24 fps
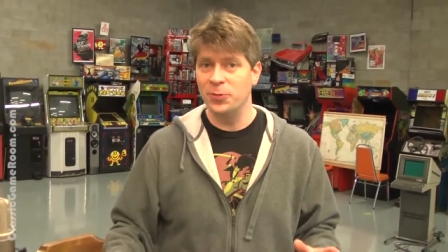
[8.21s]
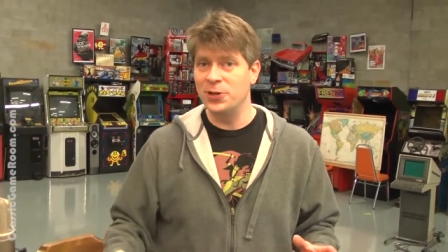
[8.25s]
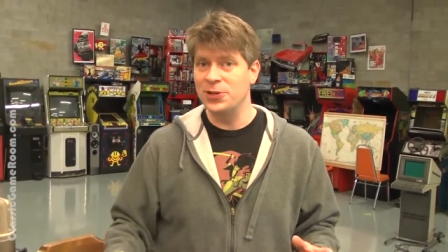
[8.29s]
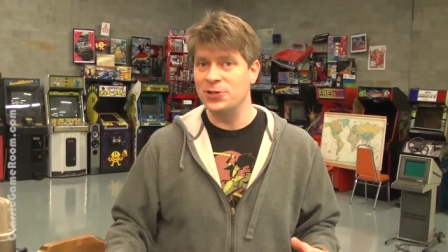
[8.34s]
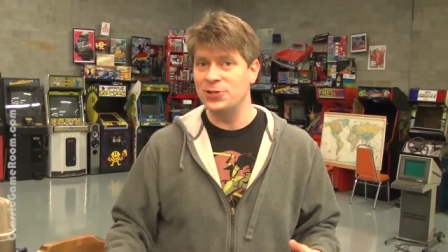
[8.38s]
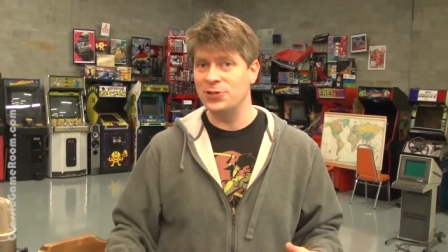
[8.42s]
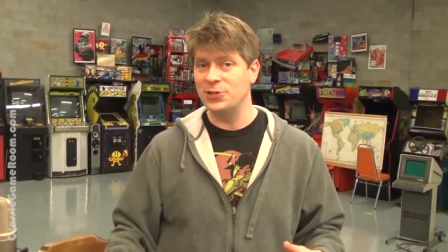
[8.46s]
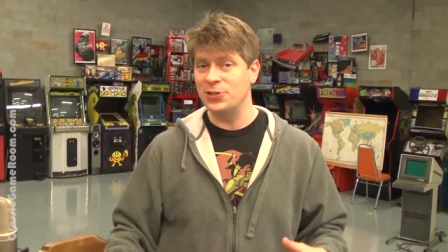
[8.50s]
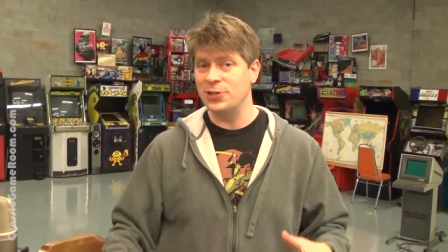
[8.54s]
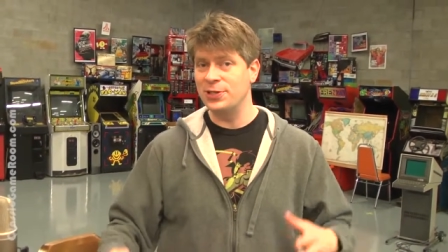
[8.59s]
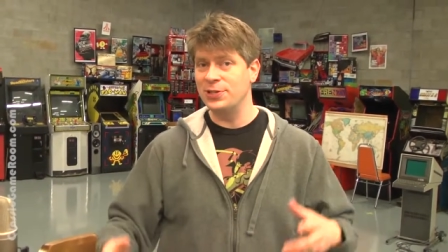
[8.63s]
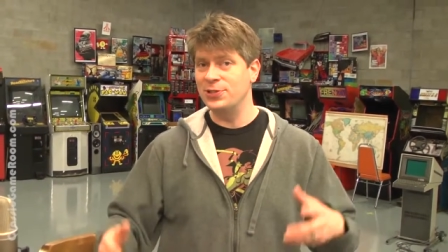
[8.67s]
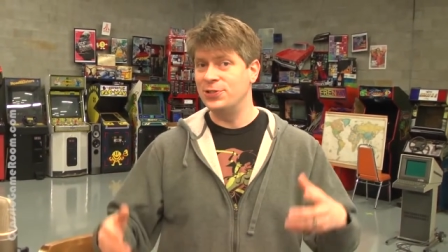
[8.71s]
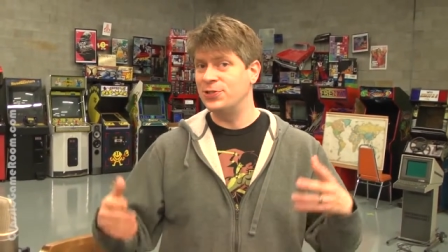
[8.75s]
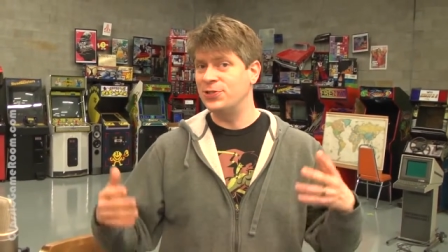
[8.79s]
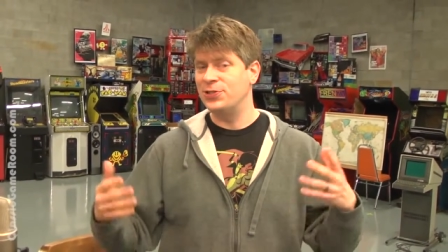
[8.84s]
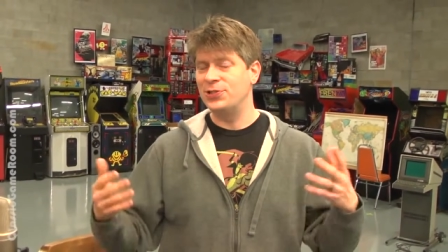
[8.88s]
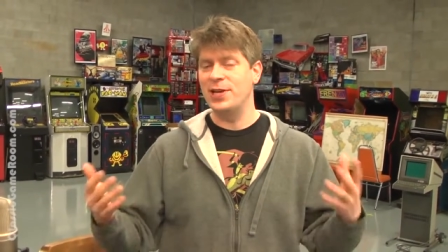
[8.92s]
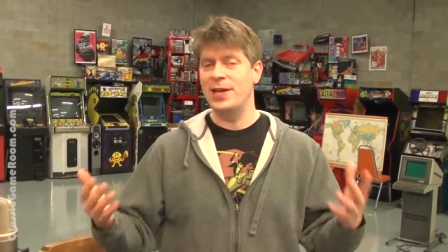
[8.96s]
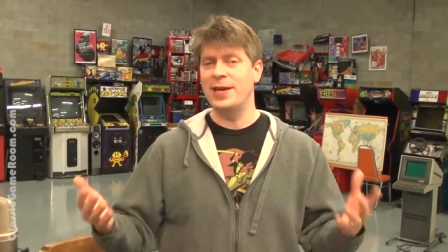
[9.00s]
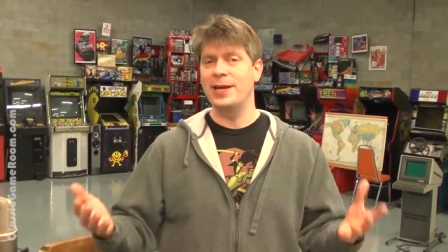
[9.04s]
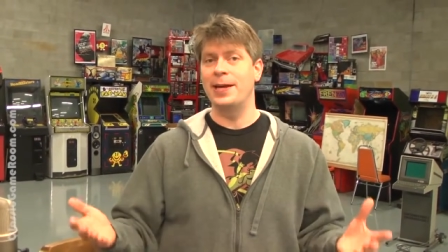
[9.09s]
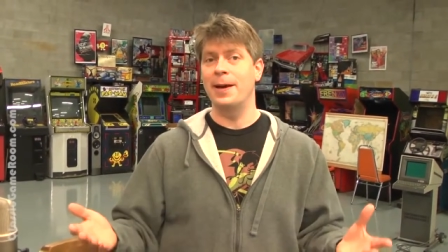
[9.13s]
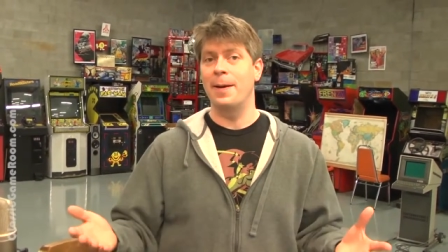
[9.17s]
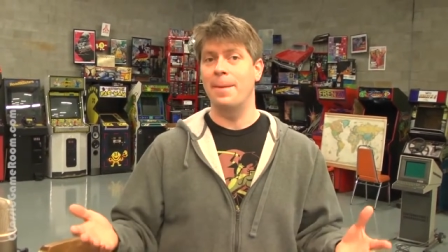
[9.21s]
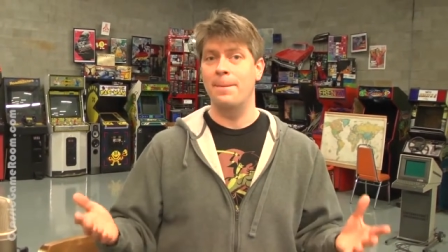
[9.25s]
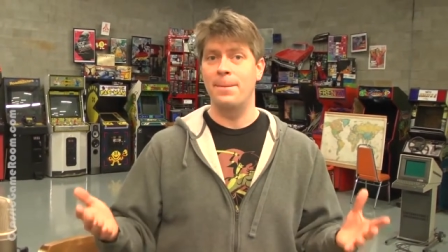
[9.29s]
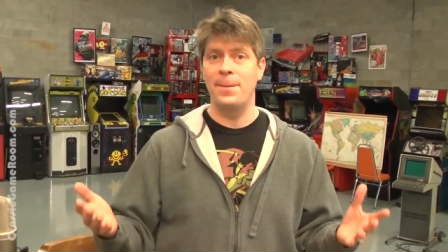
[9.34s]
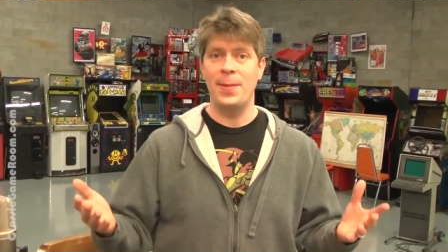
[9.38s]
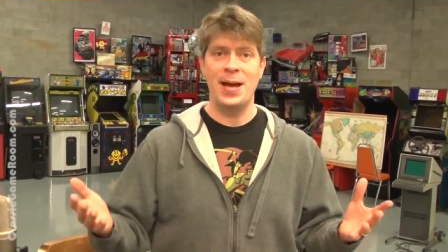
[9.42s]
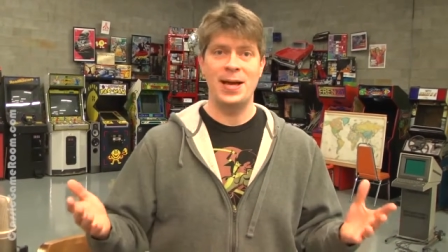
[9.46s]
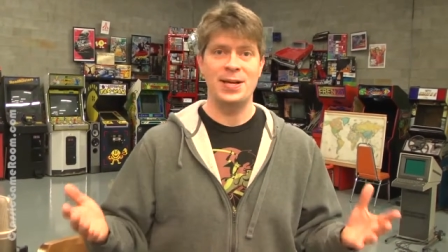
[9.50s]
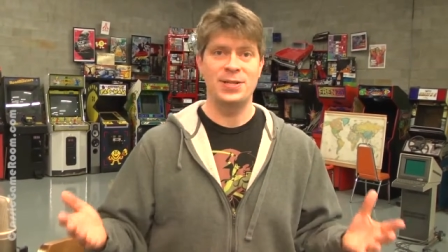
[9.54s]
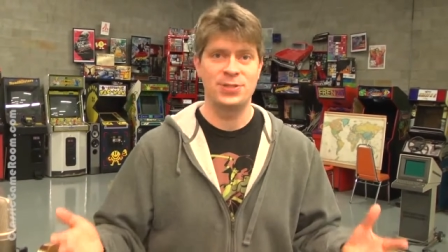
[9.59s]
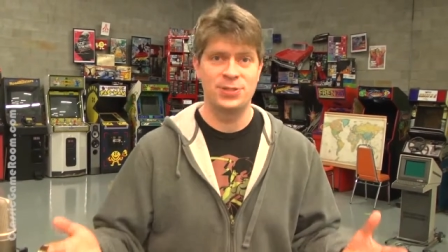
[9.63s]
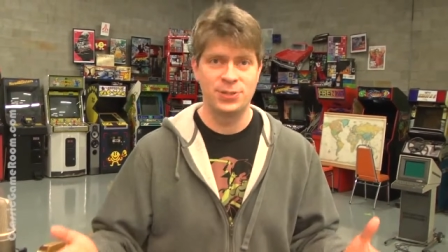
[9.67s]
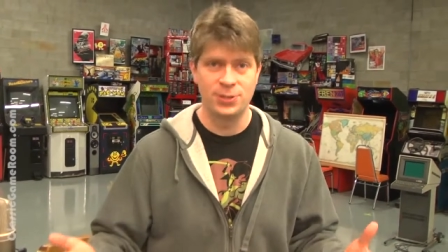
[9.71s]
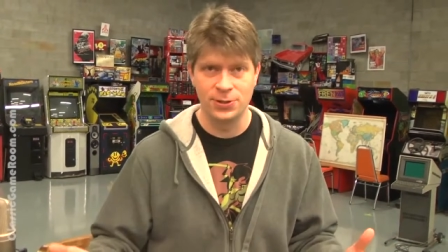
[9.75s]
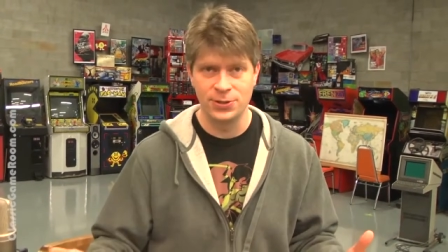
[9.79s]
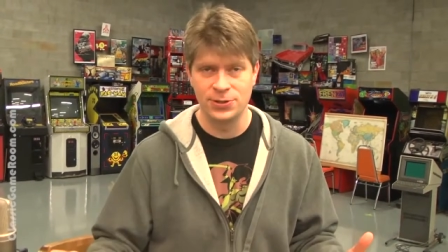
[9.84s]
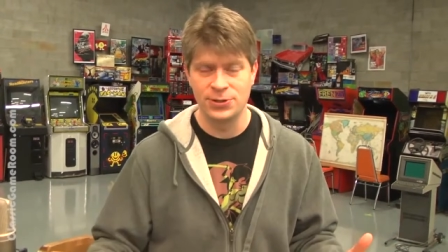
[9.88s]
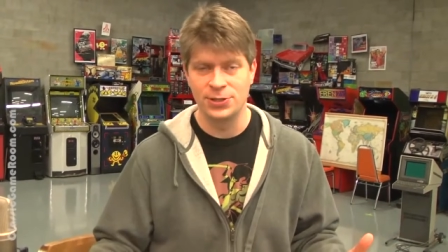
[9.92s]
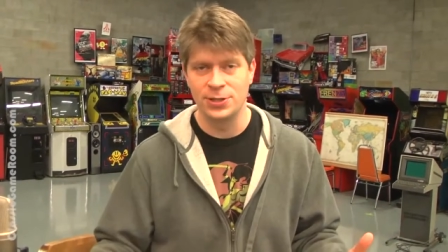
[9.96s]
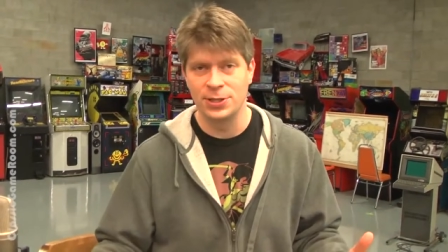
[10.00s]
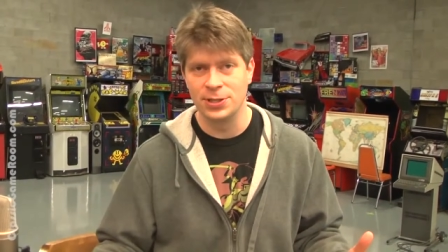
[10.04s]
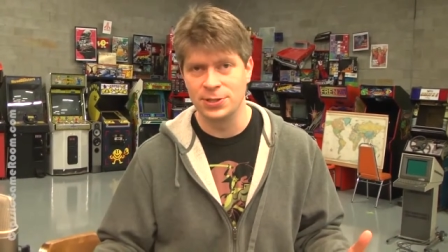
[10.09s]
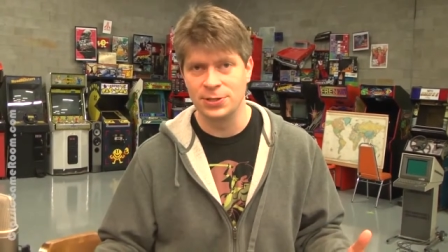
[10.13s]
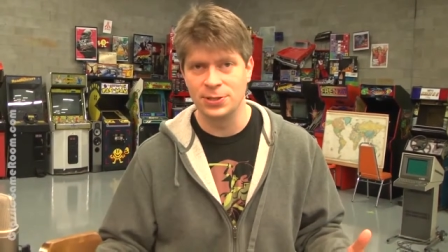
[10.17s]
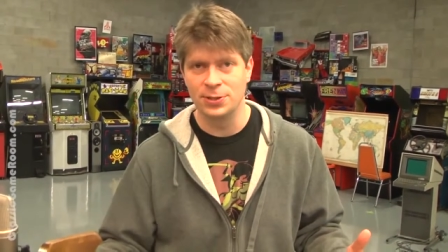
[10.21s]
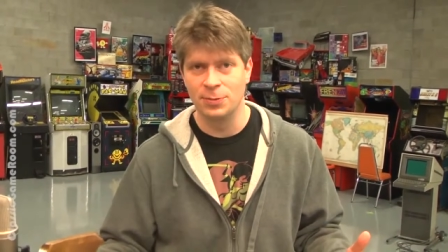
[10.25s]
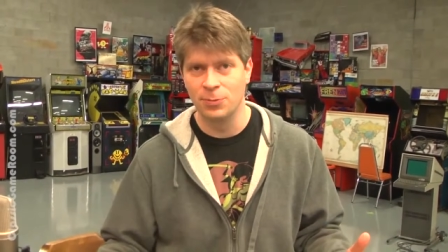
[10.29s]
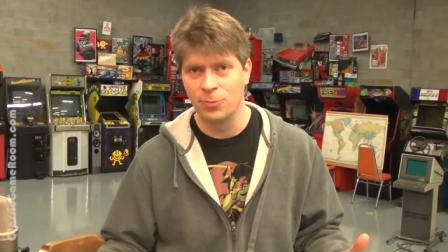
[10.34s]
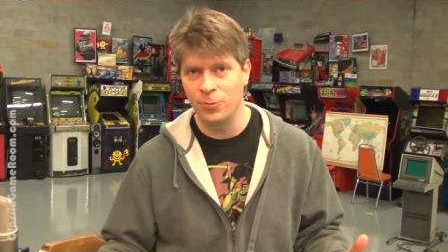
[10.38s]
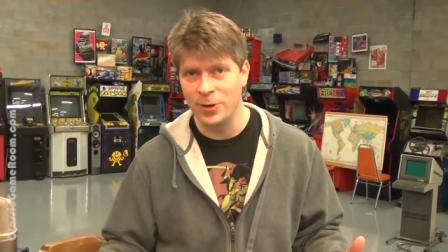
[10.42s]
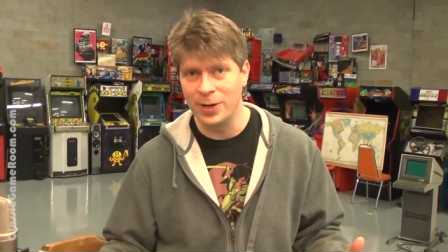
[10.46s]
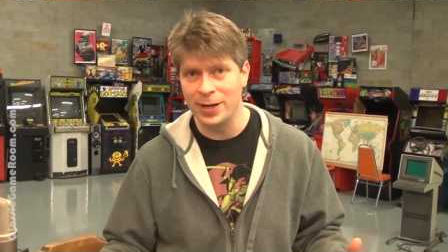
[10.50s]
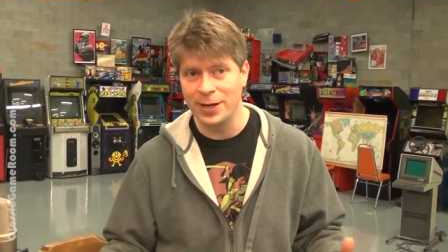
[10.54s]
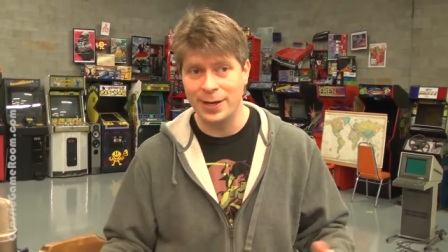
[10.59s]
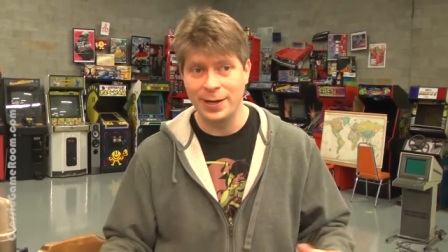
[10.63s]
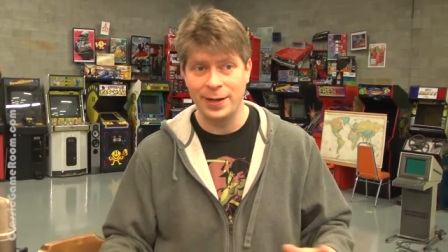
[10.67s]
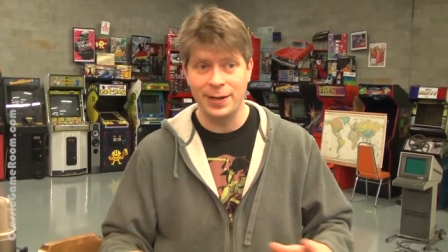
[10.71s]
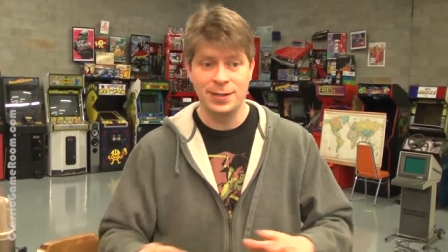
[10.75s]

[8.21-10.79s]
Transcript: This is Sega Master System Week,